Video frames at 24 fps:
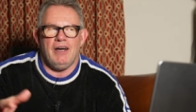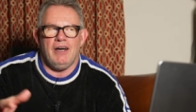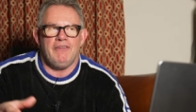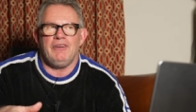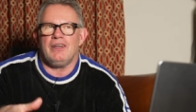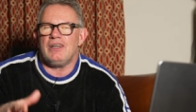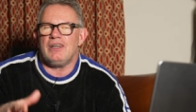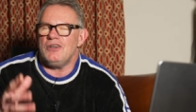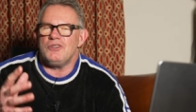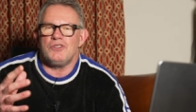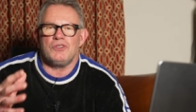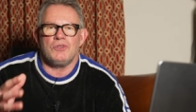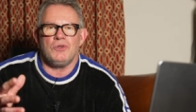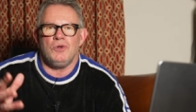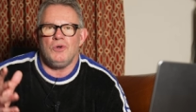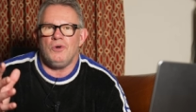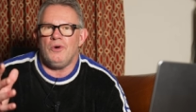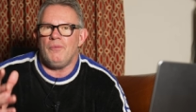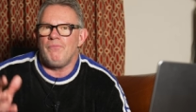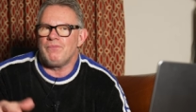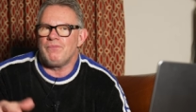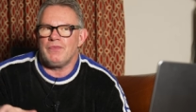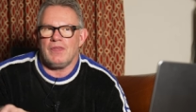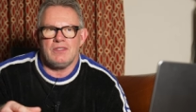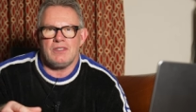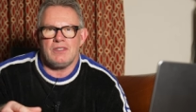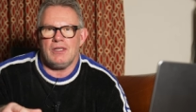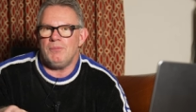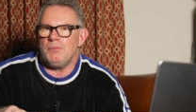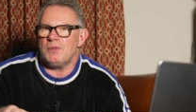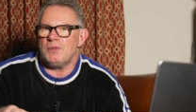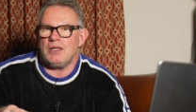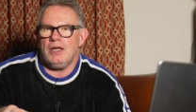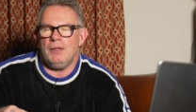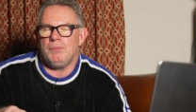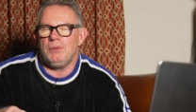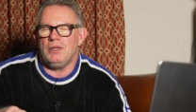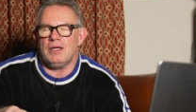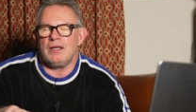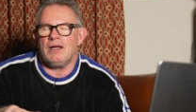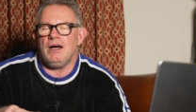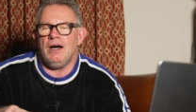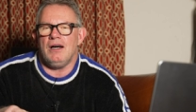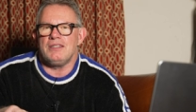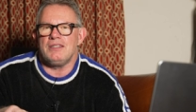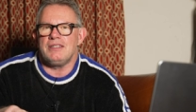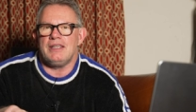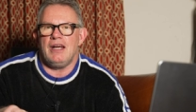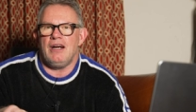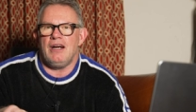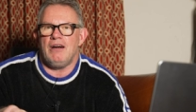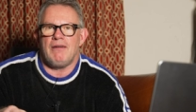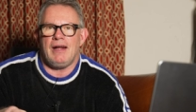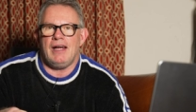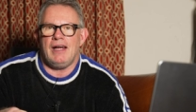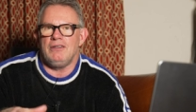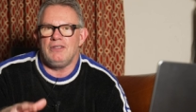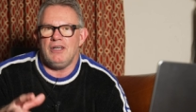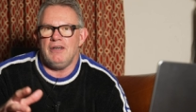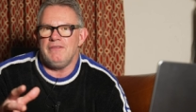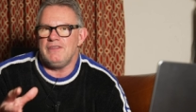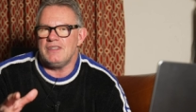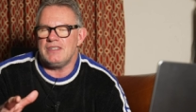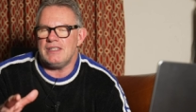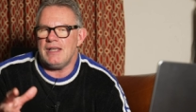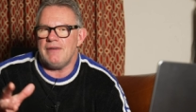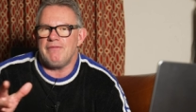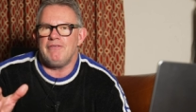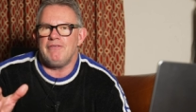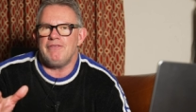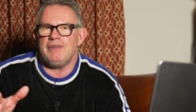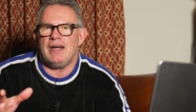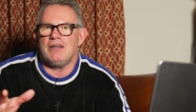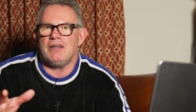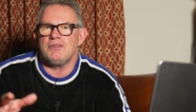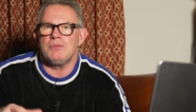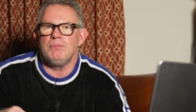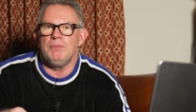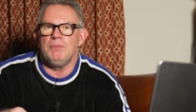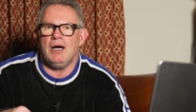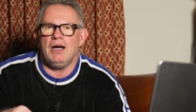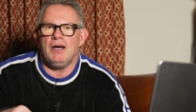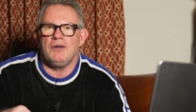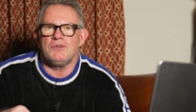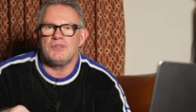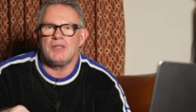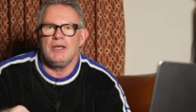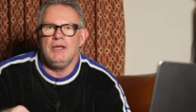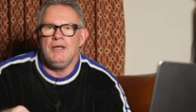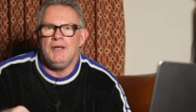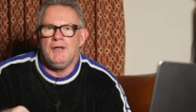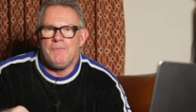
I think I saw a couple of cars there around over 7,000 miles.